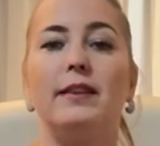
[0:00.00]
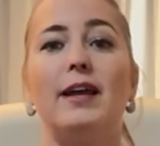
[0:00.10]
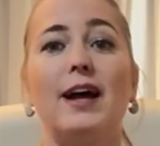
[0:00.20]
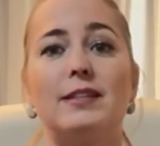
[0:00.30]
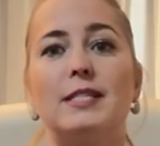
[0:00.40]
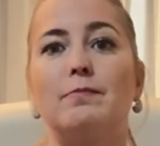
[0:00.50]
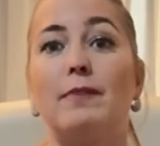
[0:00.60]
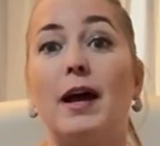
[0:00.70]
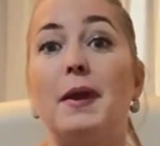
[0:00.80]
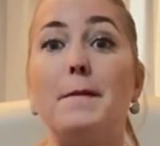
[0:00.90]
That's
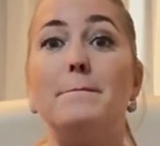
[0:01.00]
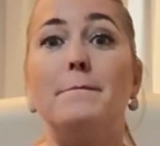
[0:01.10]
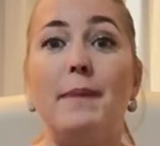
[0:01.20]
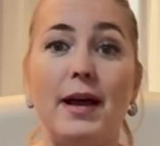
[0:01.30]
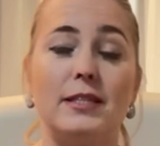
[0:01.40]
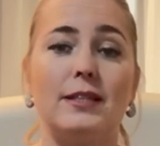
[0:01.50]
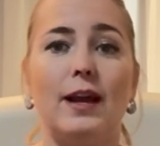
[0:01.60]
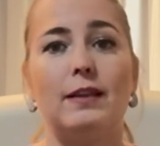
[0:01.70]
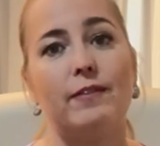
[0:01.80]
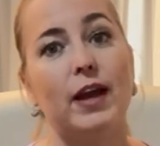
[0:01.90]
my best
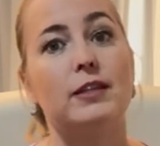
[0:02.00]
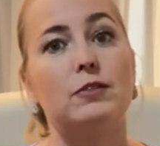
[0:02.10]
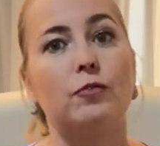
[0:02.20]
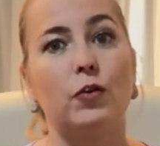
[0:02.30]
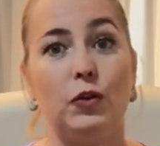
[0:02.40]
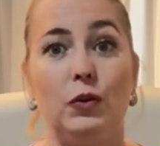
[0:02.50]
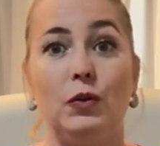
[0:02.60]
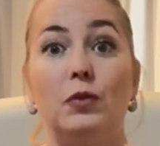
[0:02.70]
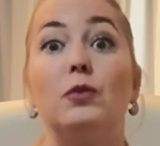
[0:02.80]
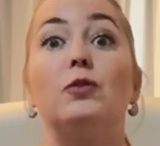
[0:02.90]
advice for
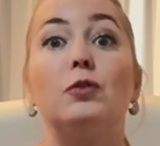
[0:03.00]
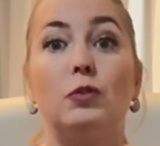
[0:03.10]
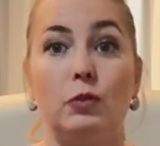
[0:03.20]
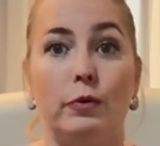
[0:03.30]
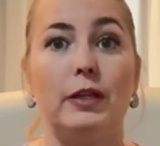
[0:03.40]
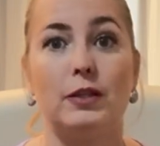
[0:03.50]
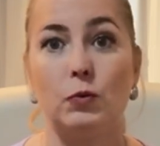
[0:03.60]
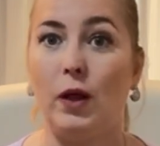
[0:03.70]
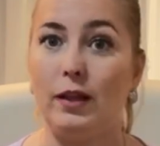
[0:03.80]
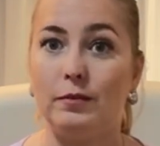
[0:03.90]
you to do it as
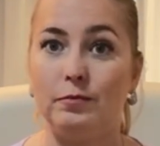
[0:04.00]
well.